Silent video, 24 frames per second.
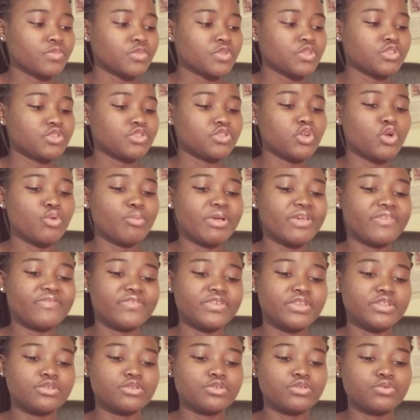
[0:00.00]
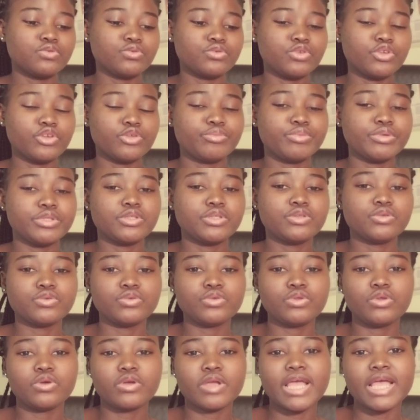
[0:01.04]
so my videos will not be too
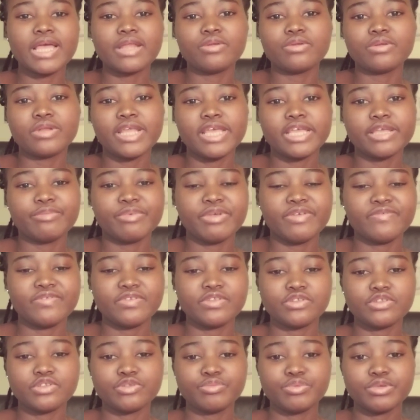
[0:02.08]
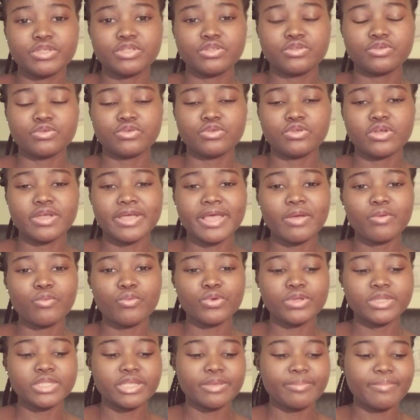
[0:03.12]
long. I don't like my videos being too long. I
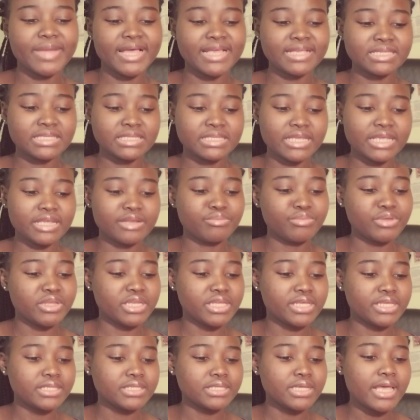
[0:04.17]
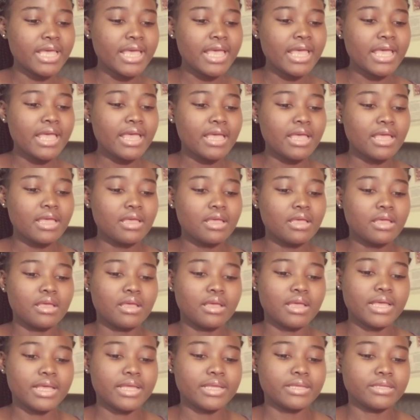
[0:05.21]
want the max 10 minutes,
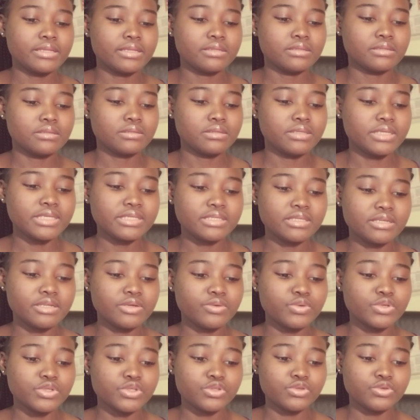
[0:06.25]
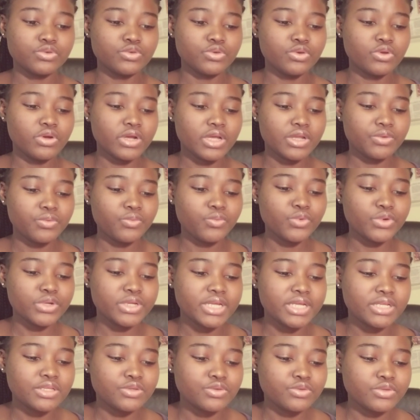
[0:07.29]
and yesterday was too long. I don't want
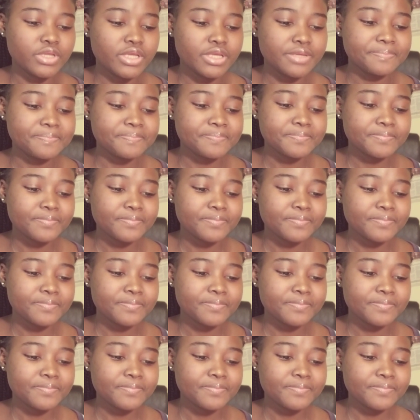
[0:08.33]
that today.